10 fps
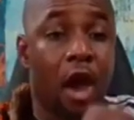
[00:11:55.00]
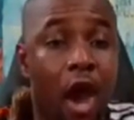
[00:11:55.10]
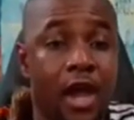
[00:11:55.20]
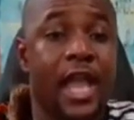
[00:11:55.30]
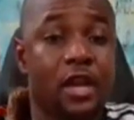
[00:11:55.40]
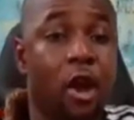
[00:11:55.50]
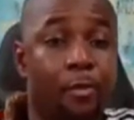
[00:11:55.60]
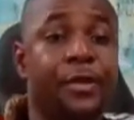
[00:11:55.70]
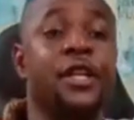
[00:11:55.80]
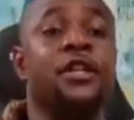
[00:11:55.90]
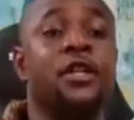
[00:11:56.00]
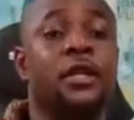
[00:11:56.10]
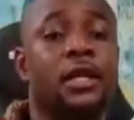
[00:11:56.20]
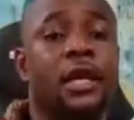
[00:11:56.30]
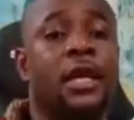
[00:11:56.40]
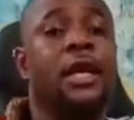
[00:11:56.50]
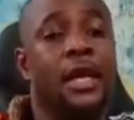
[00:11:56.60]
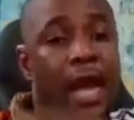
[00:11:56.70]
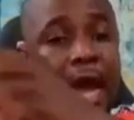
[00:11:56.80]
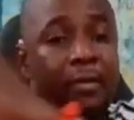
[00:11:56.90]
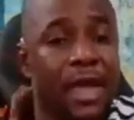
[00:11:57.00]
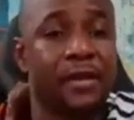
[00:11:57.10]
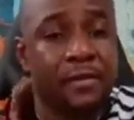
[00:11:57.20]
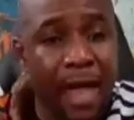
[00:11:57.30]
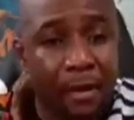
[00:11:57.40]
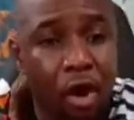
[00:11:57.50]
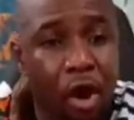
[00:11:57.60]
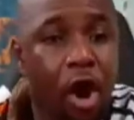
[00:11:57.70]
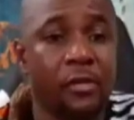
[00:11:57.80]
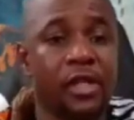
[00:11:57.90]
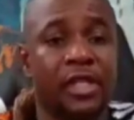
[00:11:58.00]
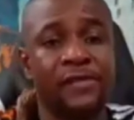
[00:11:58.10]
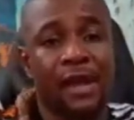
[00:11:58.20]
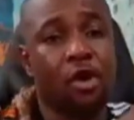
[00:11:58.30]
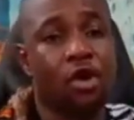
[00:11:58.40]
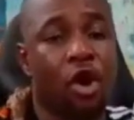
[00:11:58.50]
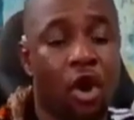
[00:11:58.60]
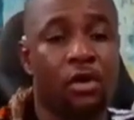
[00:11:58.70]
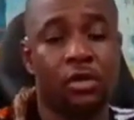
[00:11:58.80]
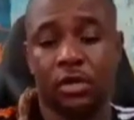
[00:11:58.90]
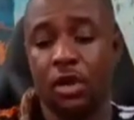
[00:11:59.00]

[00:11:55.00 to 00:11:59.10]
Oye company. Now me we have one community Megboko.